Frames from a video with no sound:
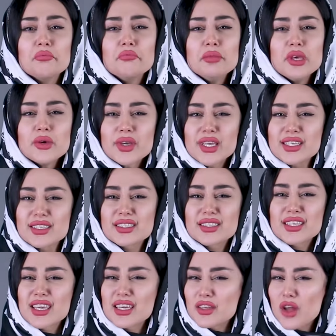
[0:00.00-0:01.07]

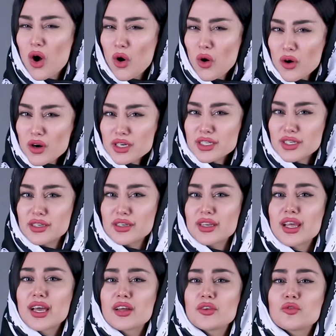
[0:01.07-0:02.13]
mucus can
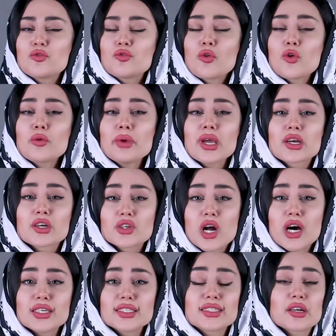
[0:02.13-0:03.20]
harden and form a
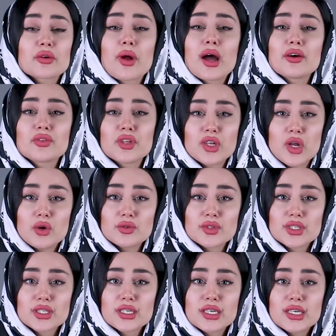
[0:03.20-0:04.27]
crust around the
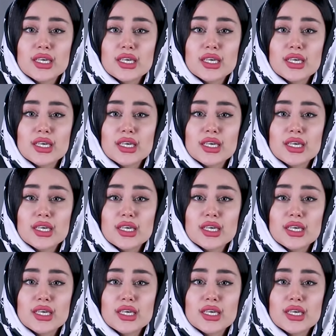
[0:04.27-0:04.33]
nose.